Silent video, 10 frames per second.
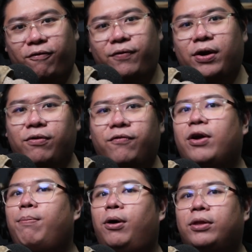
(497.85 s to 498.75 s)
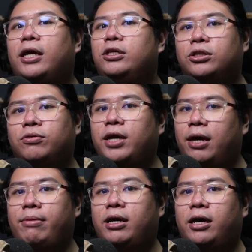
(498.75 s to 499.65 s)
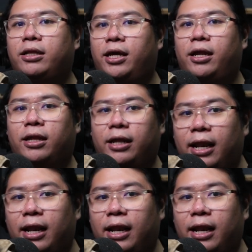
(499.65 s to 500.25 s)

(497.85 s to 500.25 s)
very potential Chemy card that